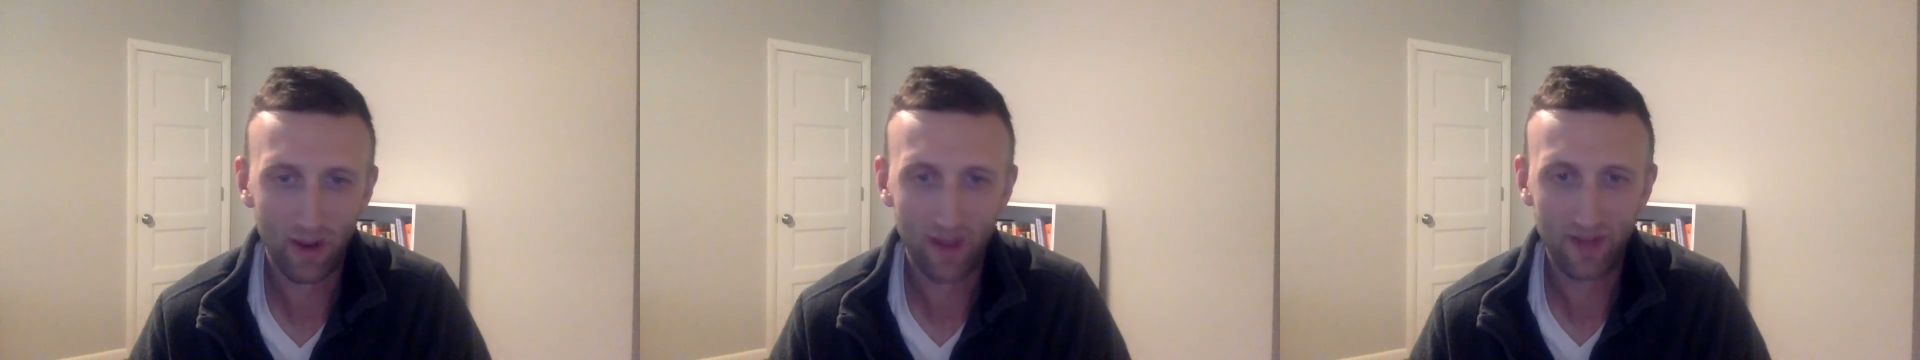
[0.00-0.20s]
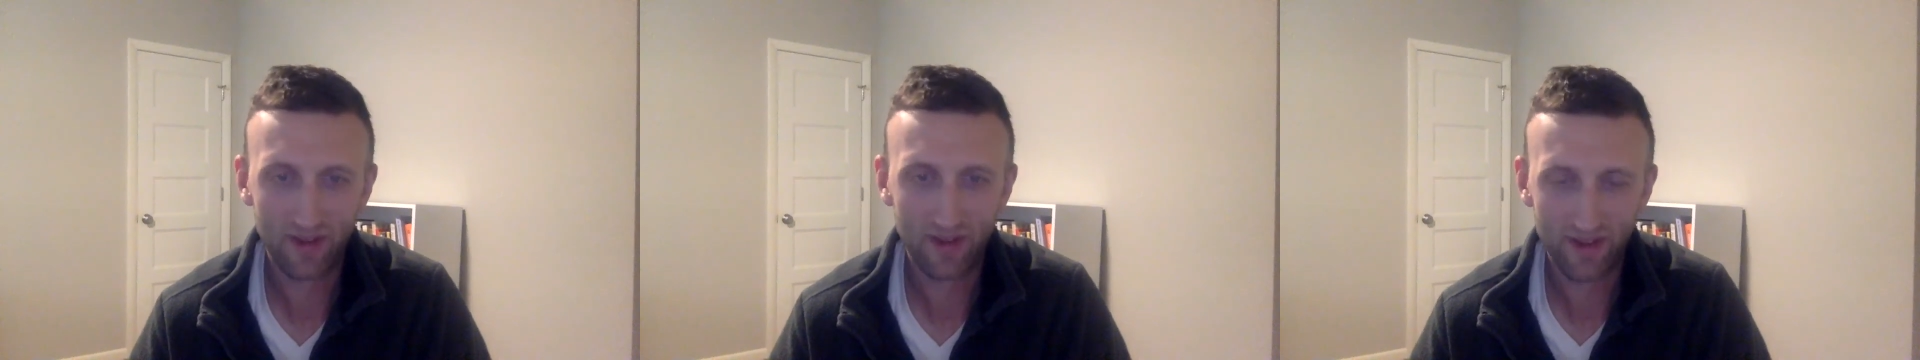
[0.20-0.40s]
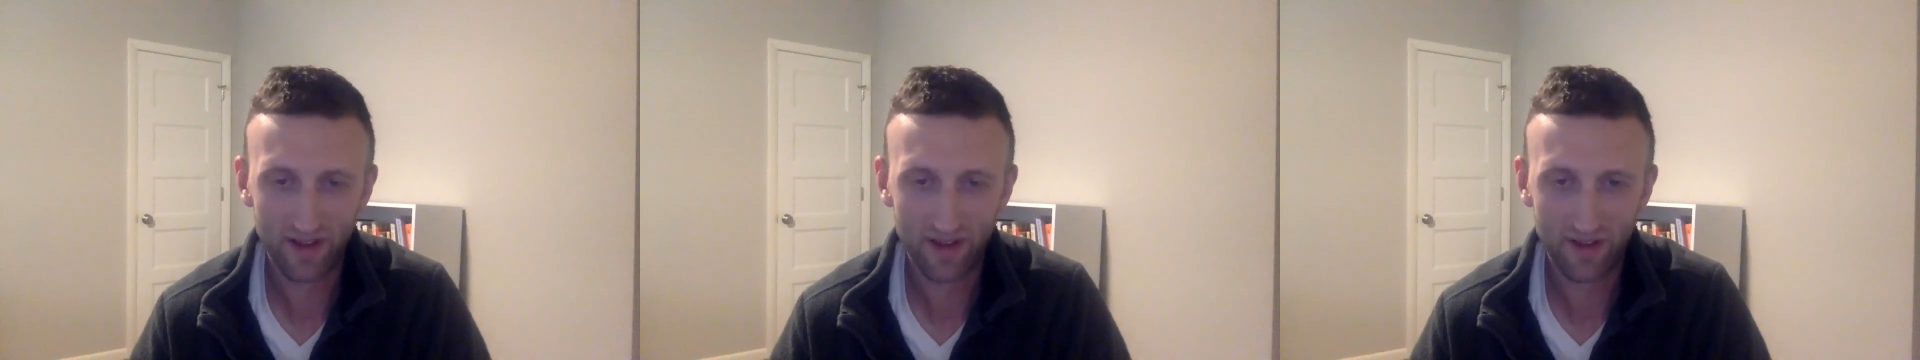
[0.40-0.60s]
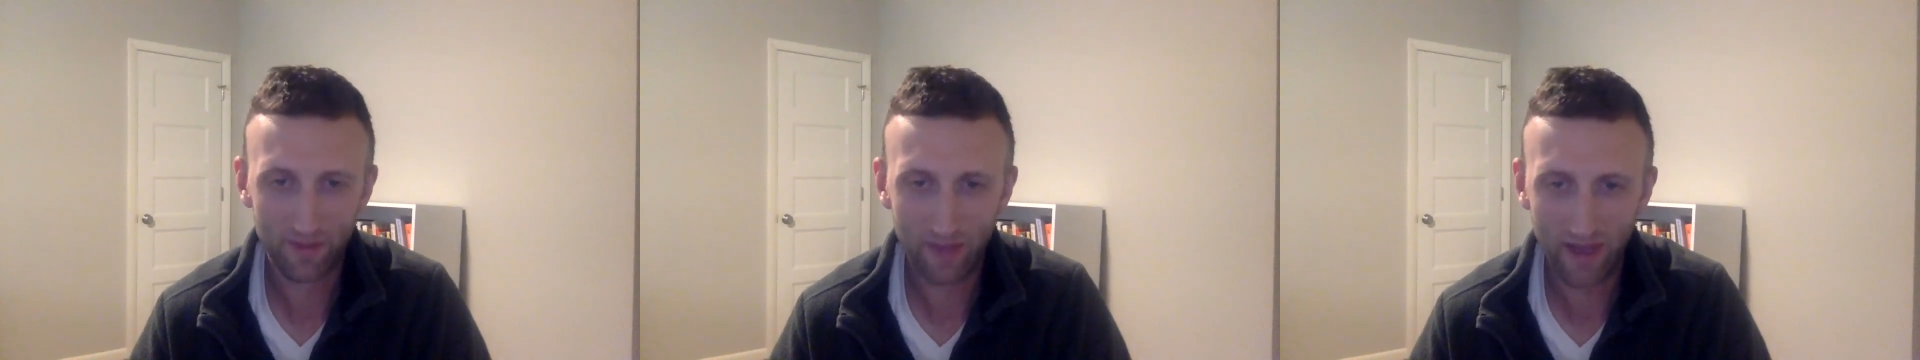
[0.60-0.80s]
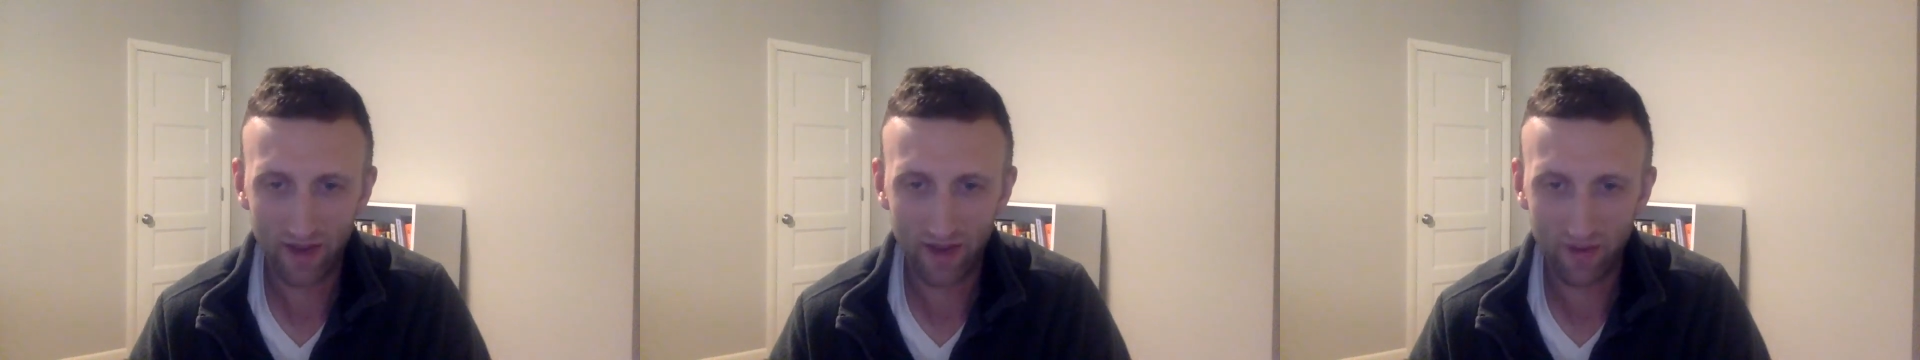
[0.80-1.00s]
heavy sets of
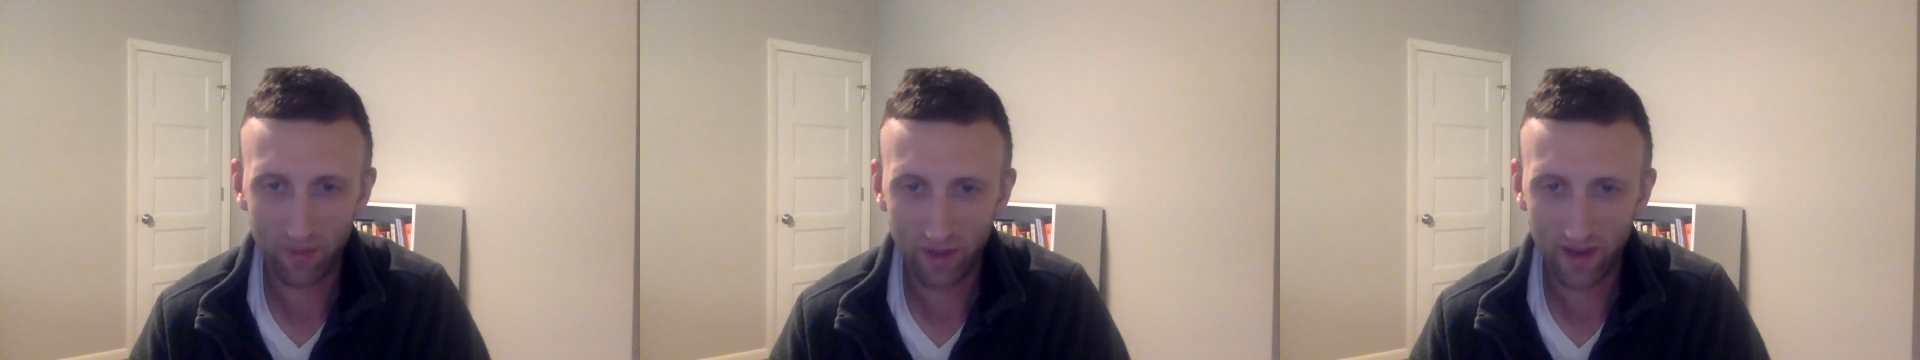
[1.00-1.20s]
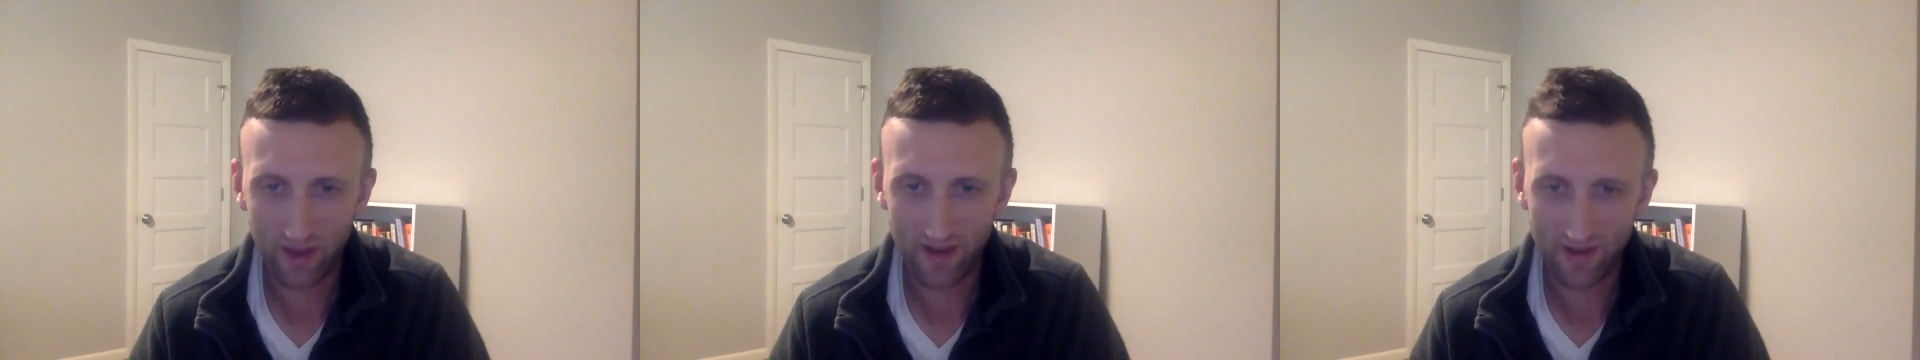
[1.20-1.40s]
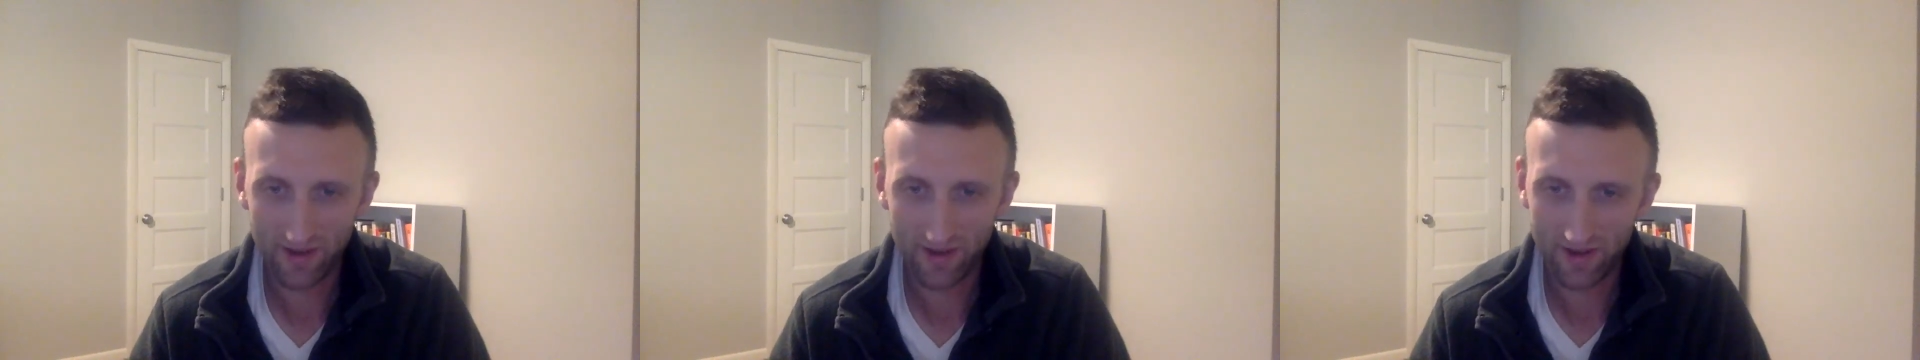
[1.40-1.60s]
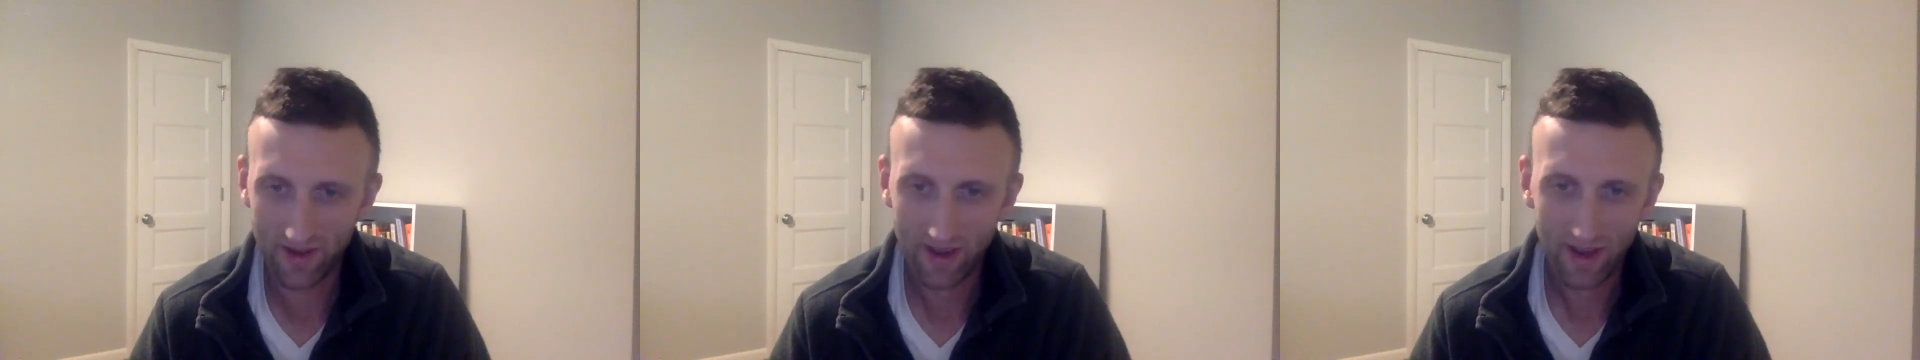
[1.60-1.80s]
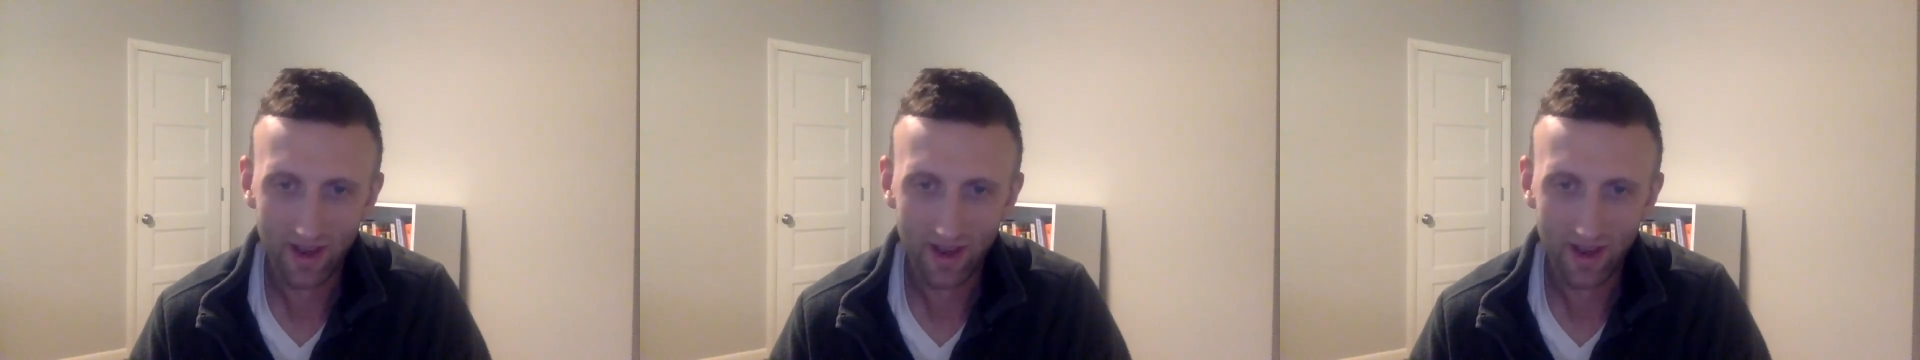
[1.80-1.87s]
back squats,